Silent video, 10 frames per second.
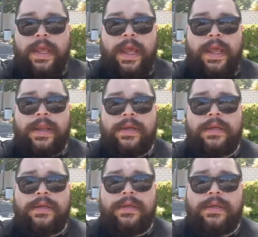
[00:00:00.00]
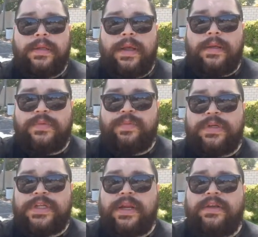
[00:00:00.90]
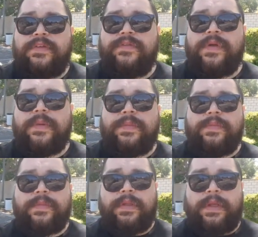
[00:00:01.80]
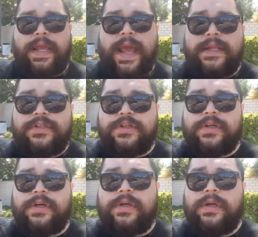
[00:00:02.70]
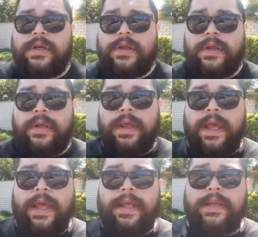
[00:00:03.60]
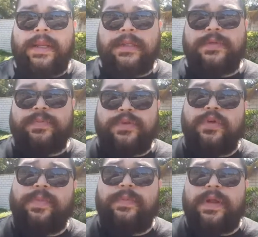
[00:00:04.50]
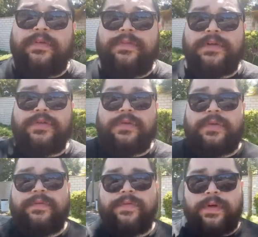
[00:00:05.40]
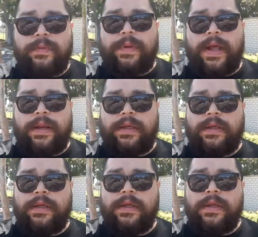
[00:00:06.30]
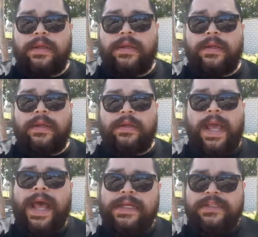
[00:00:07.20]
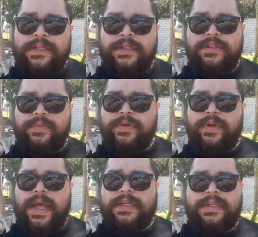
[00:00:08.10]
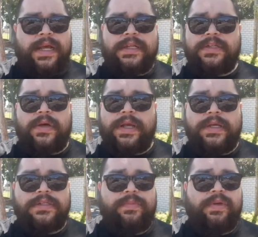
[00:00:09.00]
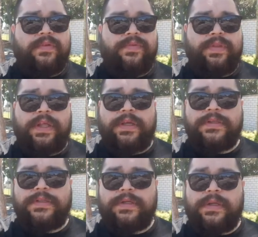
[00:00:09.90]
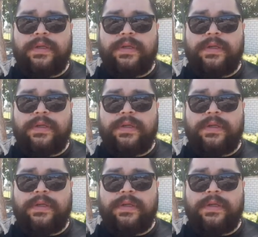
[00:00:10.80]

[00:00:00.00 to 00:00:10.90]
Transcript: and helps protect you from cancer and it's super beneficial for your body acids amino acids it has all kinds of beautiful things